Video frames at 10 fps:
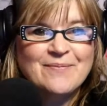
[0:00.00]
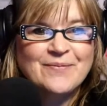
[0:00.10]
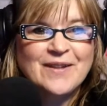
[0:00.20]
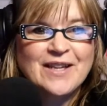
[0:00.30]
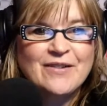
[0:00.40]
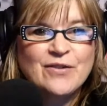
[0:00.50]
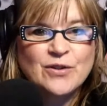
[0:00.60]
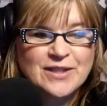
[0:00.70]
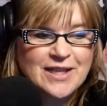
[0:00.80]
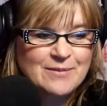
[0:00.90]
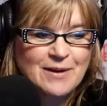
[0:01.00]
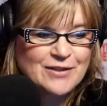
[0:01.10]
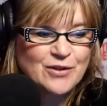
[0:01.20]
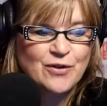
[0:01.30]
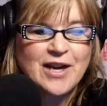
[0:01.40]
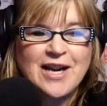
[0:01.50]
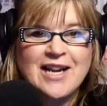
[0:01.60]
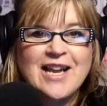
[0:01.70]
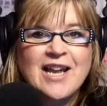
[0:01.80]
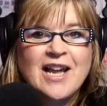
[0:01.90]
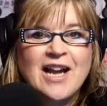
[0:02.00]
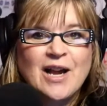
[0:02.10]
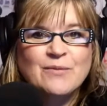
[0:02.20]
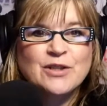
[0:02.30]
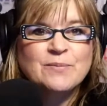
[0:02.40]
And if you're seeing my screen, I'm just